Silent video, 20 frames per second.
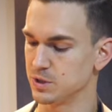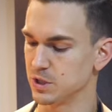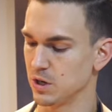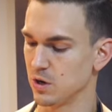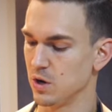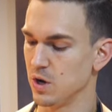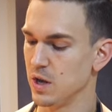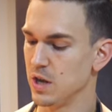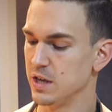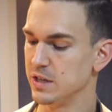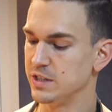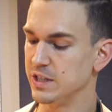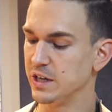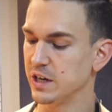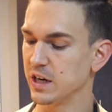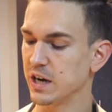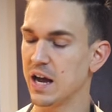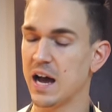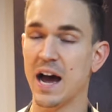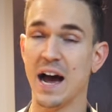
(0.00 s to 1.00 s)
So
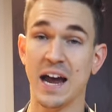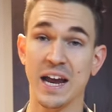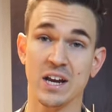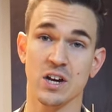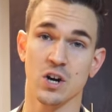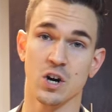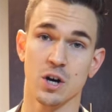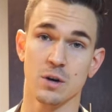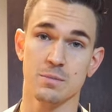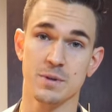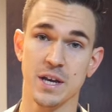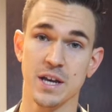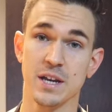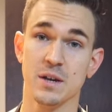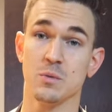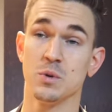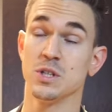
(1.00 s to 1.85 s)
during a high carb day,